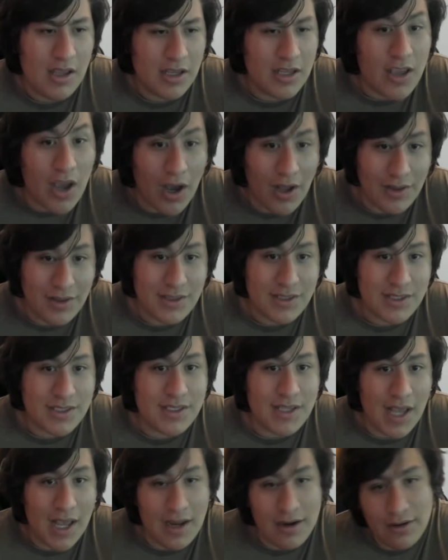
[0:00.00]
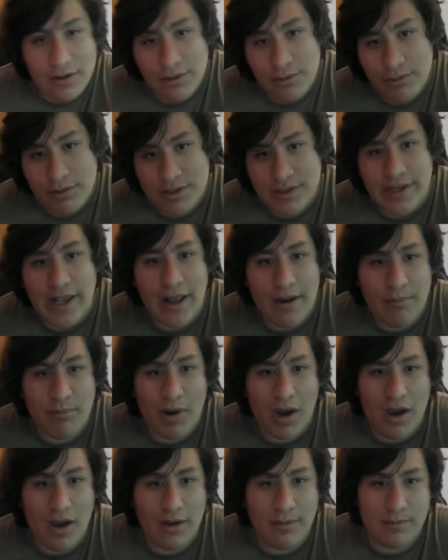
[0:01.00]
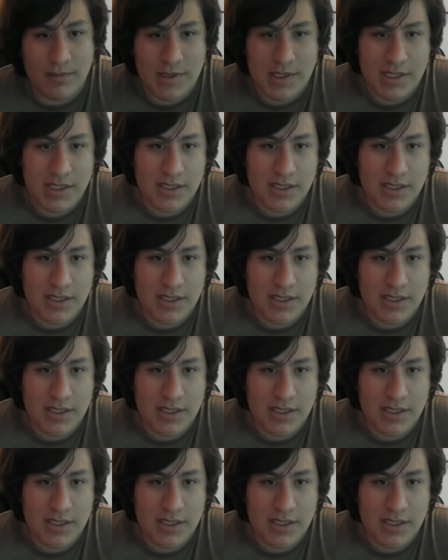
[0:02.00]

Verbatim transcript: guns and nukes and bombs.